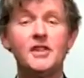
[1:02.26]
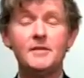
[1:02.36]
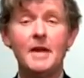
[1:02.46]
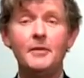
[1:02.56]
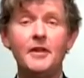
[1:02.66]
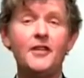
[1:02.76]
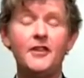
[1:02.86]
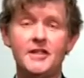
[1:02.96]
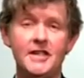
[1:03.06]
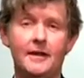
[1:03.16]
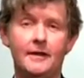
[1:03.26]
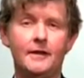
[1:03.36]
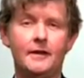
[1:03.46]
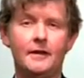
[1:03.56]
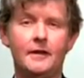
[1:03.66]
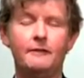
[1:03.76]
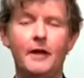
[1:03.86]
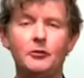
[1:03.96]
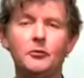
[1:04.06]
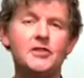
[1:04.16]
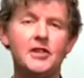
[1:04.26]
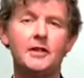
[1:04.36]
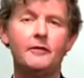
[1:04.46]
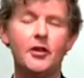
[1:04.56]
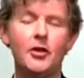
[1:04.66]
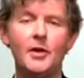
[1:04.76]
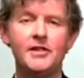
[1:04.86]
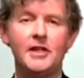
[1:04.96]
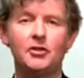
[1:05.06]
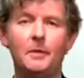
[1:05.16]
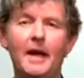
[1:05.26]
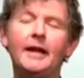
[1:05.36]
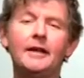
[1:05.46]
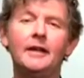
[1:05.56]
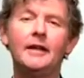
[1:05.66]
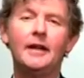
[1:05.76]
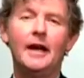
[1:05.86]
On September the 13th, the Federal Reserve, the US Central Bank,